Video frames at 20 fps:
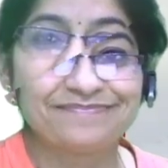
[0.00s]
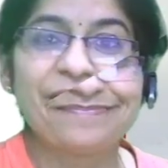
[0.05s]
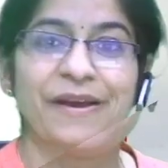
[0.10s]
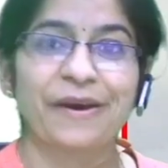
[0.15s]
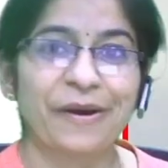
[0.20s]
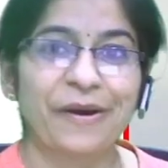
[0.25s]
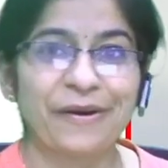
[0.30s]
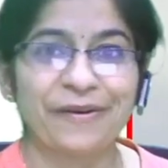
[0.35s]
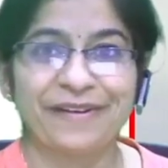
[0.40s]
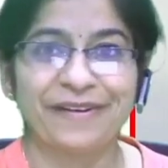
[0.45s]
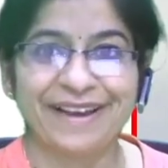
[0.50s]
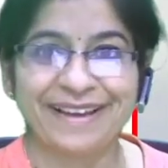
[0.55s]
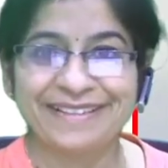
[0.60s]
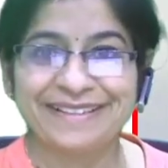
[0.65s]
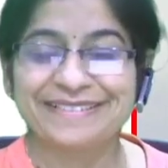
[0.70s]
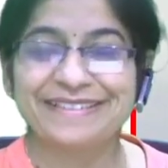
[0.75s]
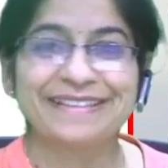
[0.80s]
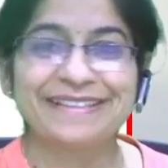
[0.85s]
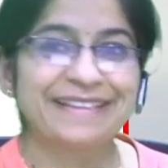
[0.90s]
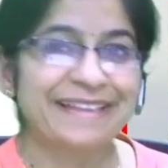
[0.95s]
All right,
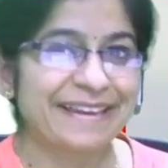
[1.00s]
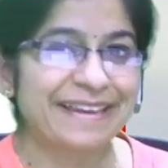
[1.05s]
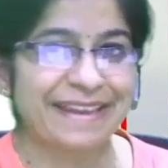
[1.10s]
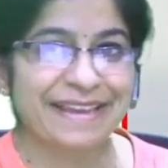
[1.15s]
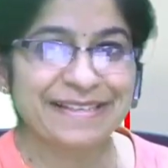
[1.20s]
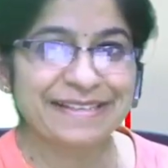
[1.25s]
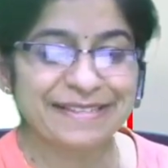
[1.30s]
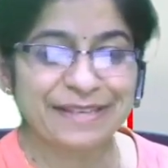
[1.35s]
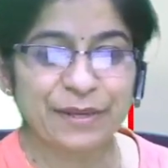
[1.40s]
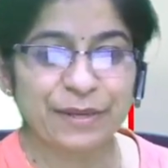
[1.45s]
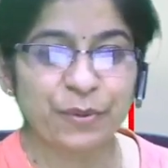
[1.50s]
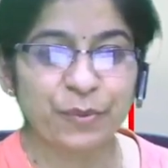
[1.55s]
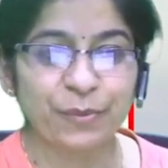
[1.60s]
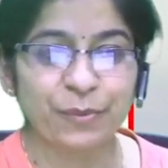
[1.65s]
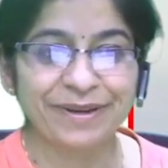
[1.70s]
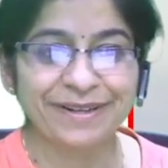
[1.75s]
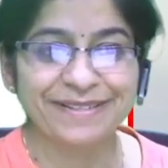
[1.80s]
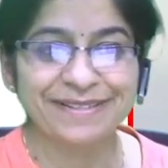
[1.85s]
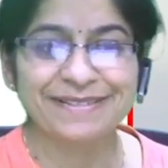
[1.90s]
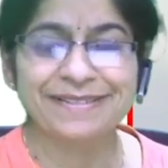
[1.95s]
the next set of
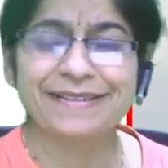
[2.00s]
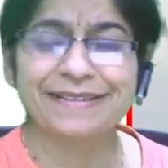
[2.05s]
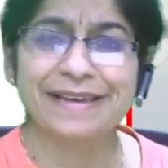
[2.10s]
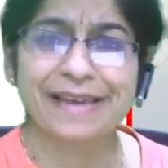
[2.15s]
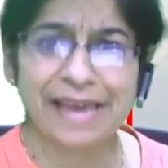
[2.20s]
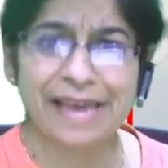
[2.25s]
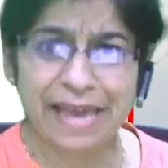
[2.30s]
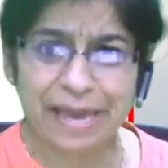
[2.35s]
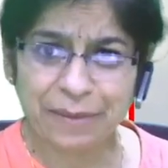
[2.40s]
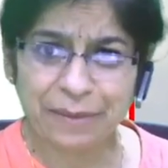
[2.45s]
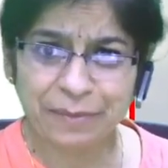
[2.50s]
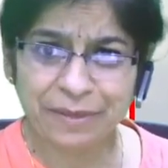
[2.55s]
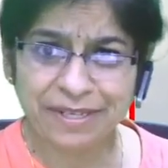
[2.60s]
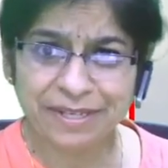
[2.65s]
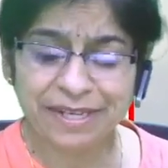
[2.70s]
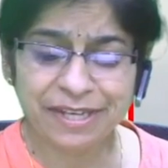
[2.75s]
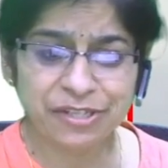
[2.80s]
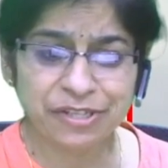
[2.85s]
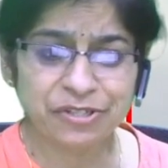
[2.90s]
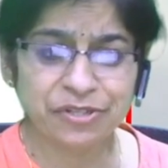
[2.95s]
words:
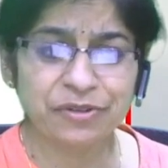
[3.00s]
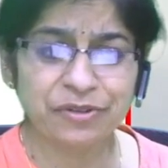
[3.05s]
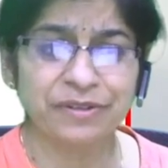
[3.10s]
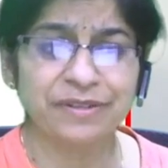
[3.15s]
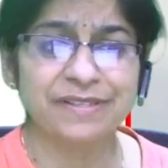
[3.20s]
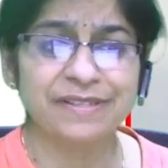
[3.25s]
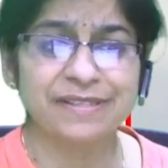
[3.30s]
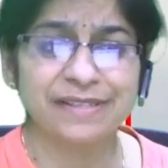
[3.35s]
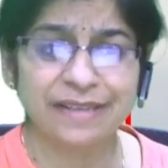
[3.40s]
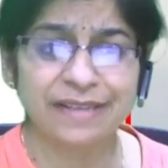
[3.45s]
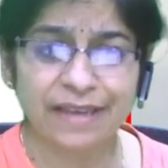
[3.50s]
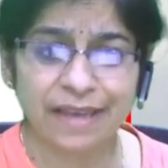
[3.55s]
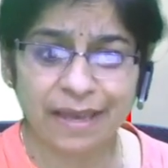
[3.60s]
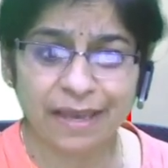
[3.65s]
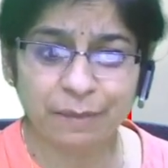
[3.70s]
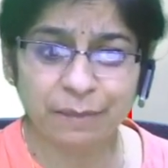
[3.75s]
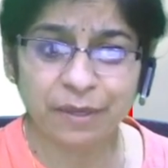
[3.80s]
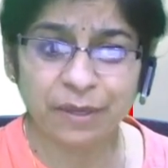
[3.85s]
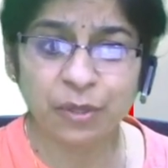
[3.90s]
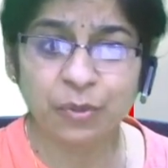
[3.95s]
ambidextrous,
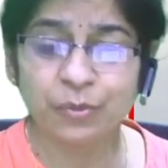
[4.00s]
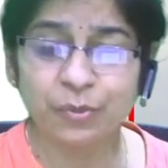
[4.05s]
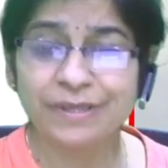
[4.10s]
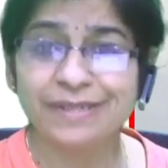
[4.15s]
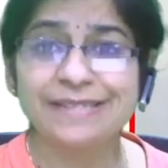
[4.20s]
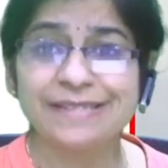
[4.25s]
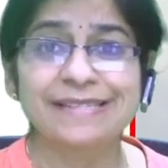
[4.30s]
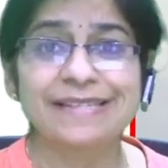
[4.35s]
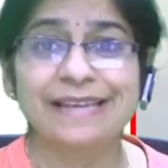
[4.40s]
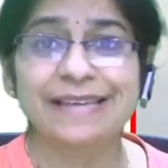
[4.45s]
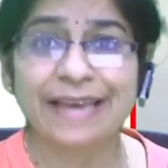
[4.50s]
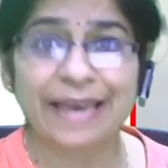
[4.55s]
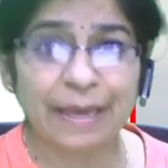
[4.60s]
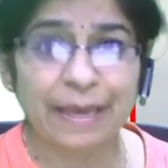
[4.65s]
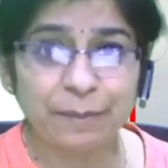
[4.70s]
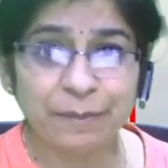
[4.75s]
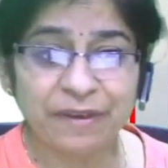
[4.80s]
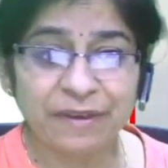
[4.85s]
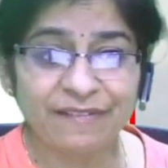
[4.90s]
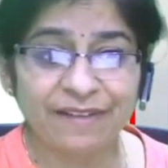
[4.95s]
ambiguous,
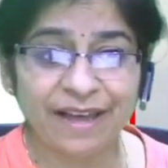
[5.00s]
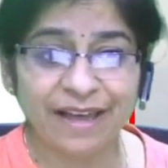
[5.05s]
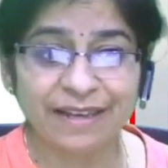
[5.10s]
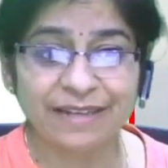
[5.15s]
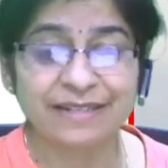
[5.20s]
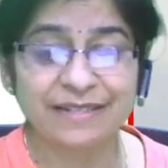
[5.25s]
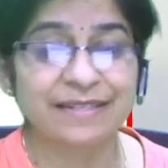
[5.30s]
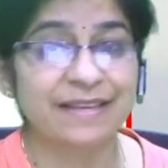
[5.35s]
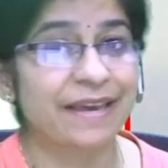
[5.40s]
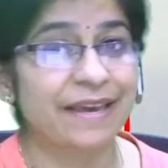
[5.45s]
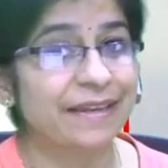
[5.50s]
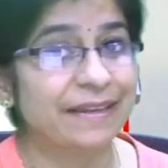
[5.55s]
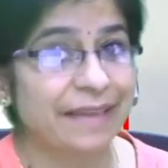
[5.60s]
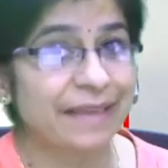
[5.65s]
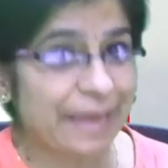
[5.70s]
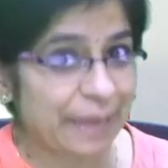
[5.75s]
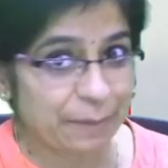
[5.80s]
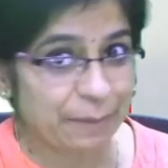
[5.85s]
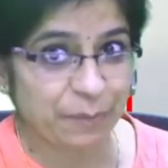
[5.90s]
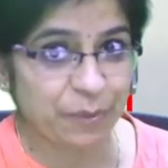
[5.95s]
ambivalent, and
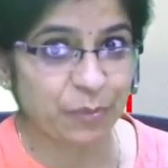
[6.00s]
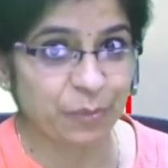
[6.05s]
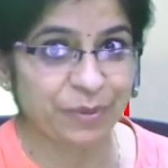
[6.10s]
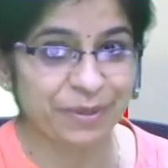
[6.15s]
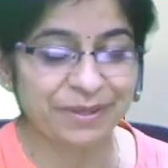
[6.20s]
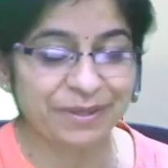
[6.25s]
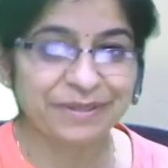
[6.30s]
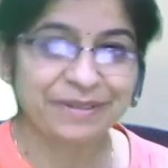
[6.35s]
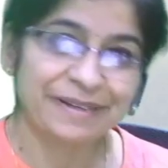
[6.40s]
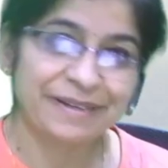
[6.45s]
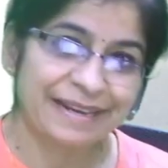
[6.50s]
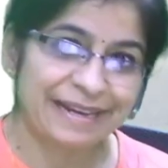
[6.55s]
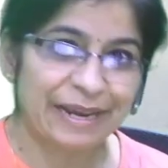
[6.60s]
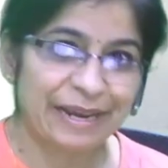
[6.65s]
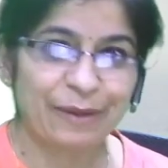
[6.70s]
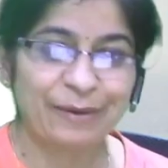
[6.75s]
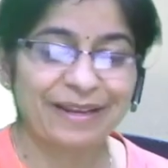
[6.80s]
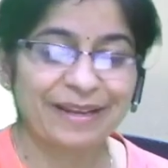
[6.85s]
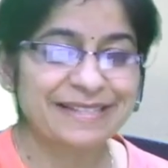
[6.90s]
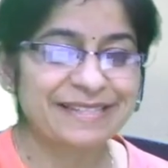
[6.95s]
ambivert.
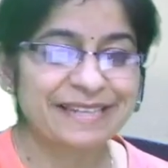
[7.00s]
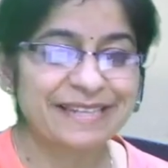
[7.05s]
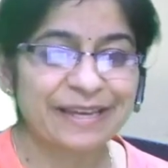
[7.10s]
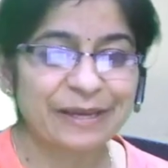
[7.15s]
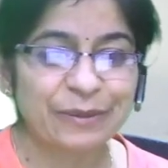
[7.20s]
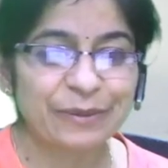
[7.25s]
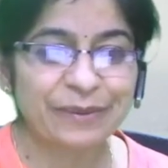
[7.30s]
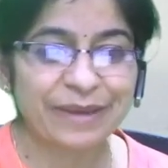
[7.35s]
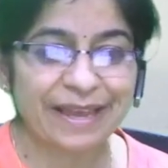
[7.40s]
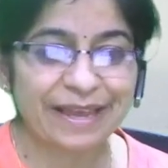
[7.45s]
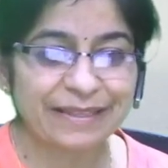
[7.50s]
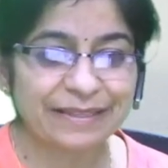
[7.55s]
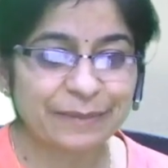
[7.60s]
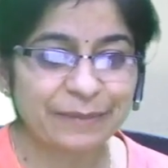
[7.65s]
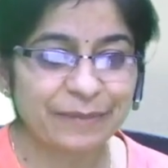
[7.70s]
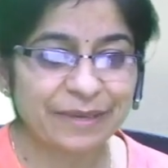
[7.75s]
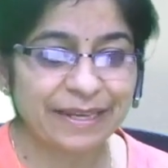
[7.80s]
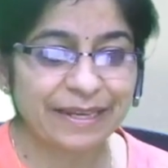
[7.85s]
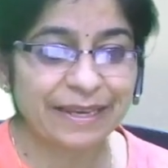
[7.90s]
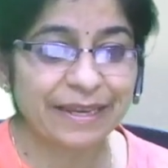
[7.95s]
Now let's take a look at the
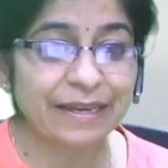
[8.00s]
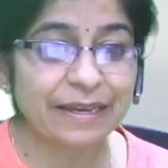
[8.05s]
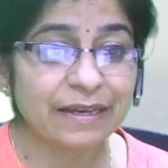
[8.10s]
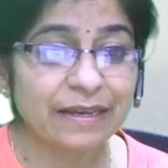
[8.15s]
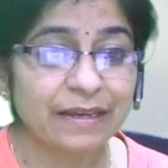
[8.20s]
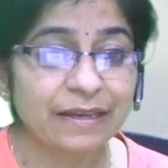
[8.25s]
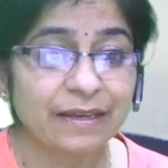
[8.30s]
meaning.